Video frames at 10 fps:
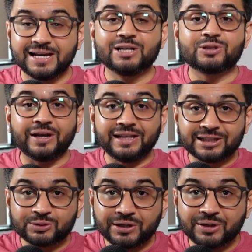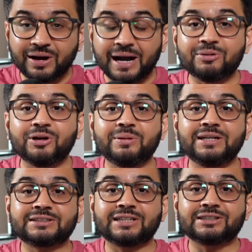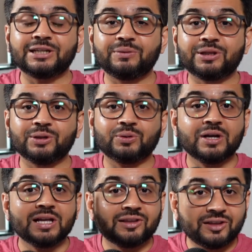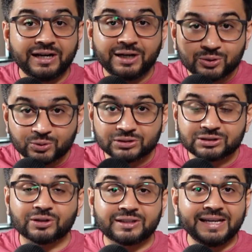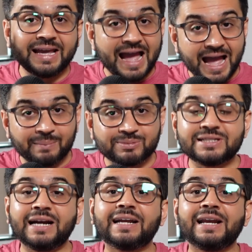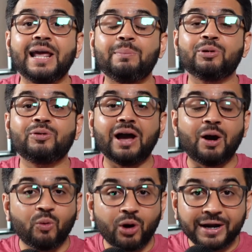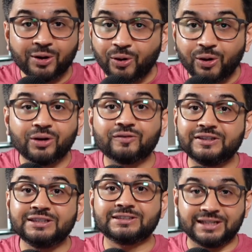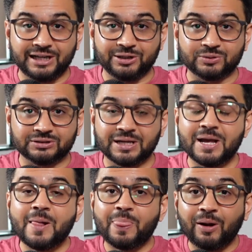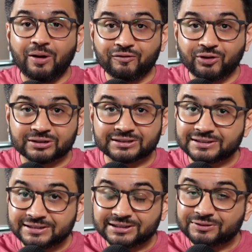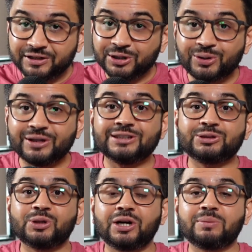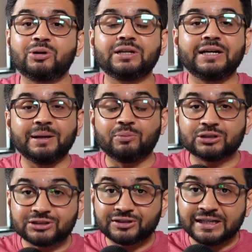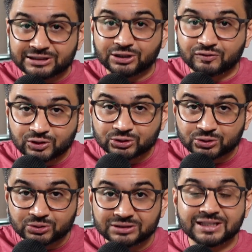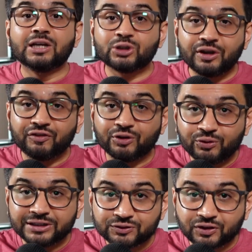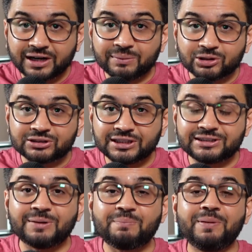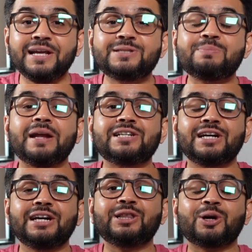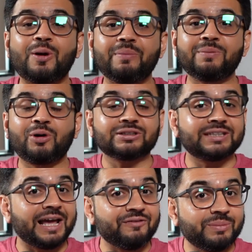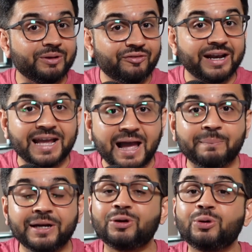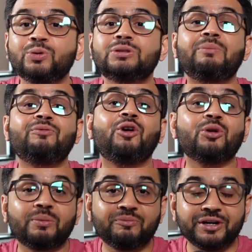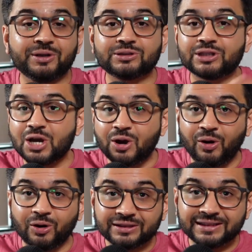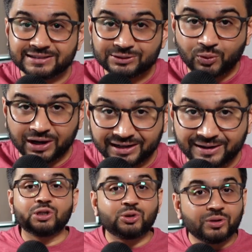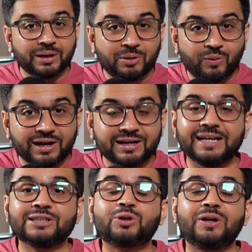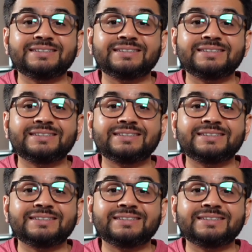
So in this video, I'm going to be discussing with you three tools or three apps that can help you avoid all of these scenarios. Now, of course, this video is not about the demonstration of those tools. So if you wish for a demonstration, please mention it in the comment box and I will be very happy to do some follow-up videos on this one. So the tool number one is called